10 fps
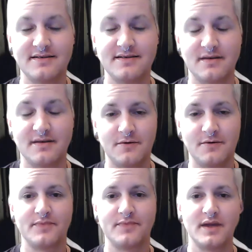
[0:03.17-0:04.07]

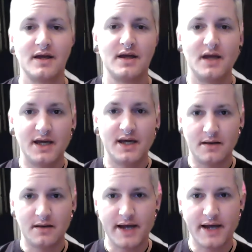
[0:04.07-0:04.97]
So,
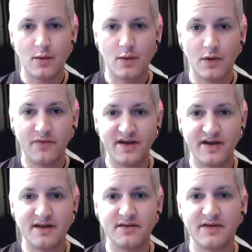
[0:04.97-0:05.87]
yeah, my hair won't
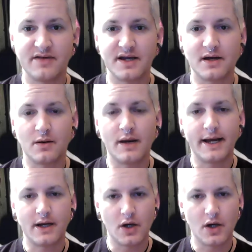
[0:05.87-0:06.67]
fit in the video at